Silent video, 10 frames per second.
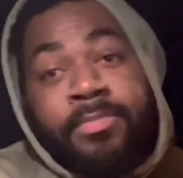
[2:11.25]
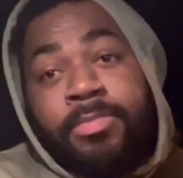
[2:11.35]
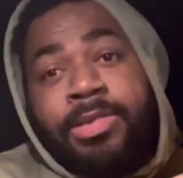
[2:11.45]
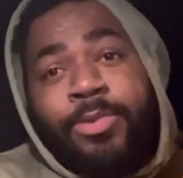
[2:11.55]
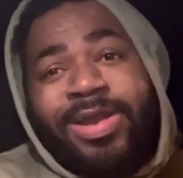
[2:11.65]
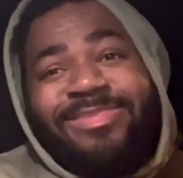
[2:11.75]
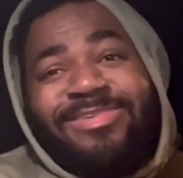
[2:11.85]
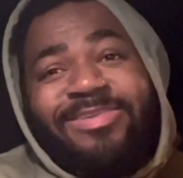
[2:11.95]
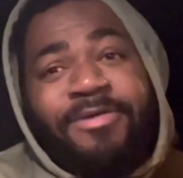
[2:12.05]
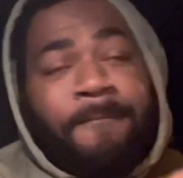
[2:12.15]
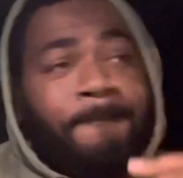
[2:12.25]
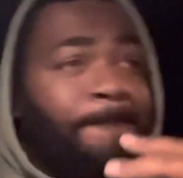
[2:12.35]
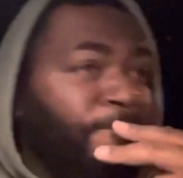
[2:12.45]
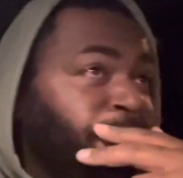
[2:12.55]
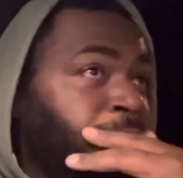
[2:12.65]
There's ways to do it.
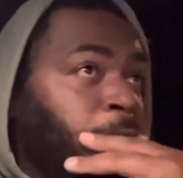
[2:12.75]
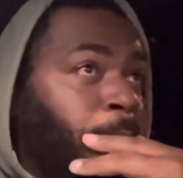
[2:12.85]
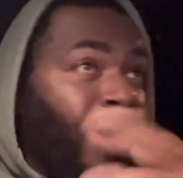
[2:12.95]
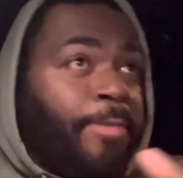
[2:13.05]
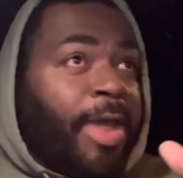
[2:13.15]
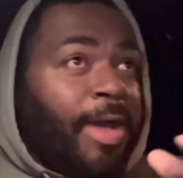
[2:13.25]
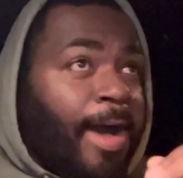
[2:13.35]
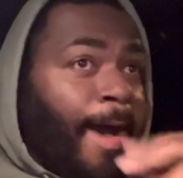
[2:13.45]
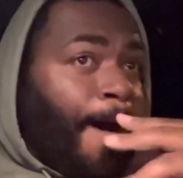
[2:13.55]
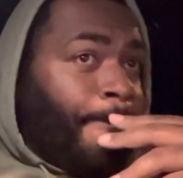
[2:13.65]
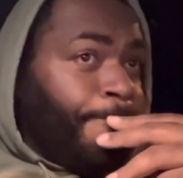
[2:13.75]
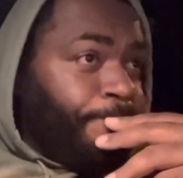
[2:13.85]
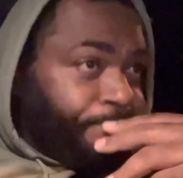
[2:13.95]
But anyway, um,